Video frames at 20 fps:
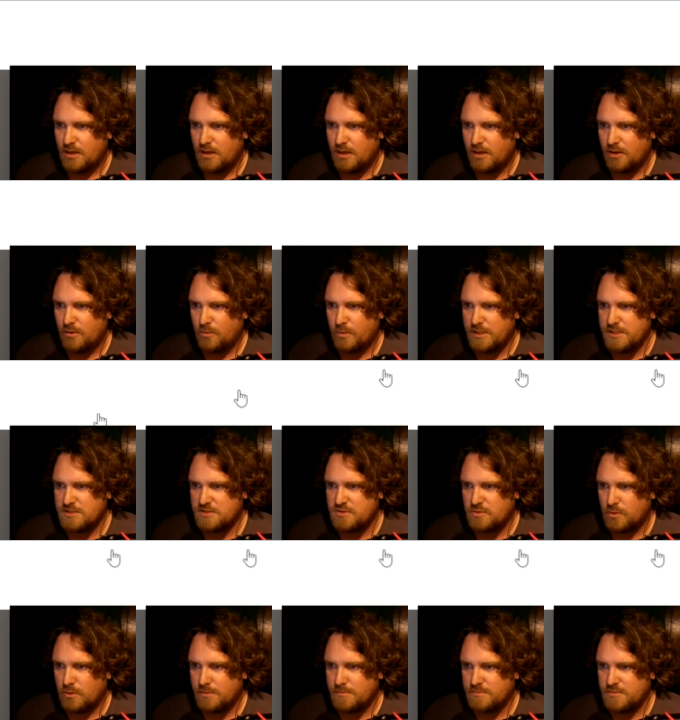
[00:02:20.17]
Uh,
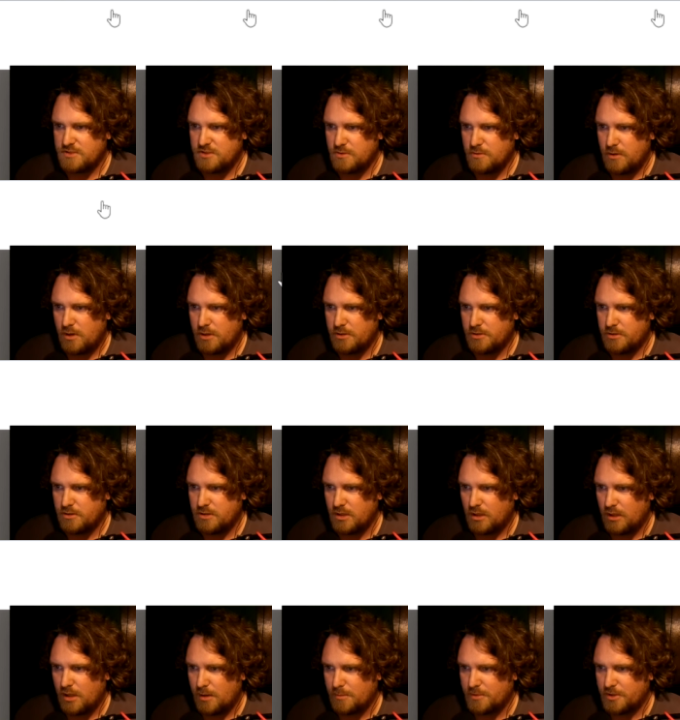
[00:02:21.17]
windstorm 200
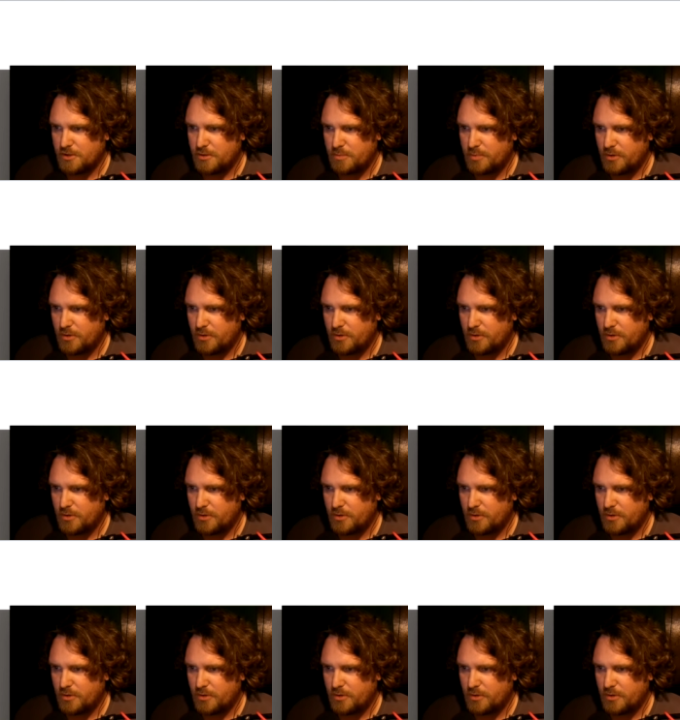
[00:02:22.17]
kilometer